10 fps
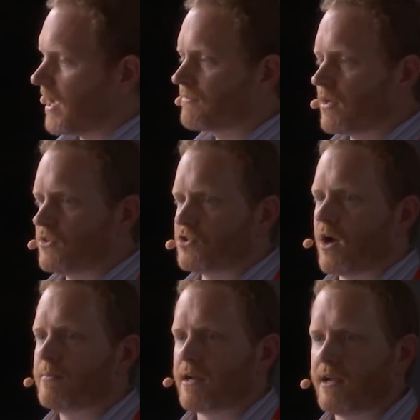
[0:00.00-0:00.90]
I've got a
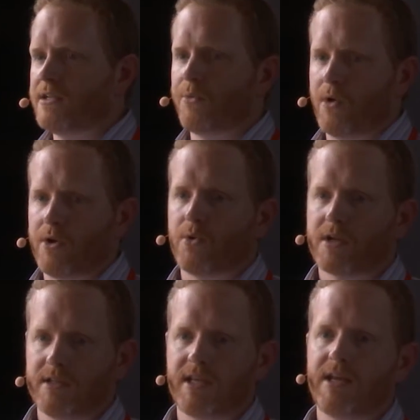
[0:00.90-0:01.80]
job that I need to run or a
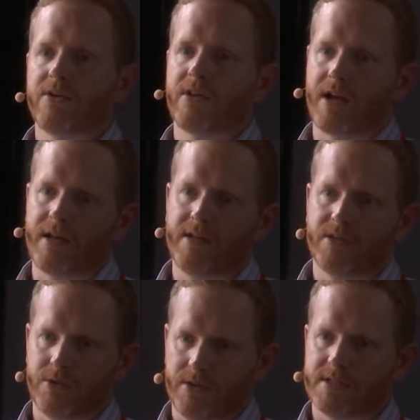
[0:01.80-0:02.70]
container that I
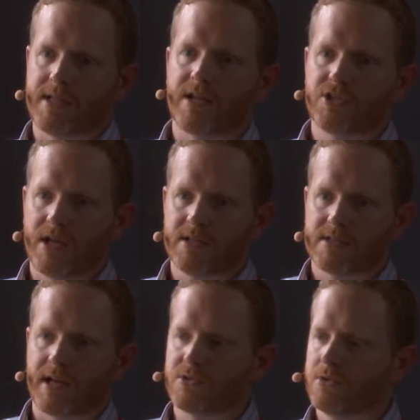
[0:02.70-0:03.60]
need to instantiate and
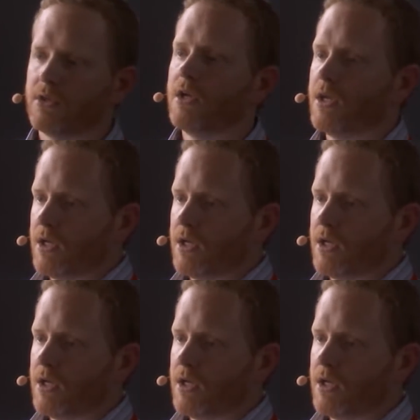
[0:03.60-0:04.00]
schedule.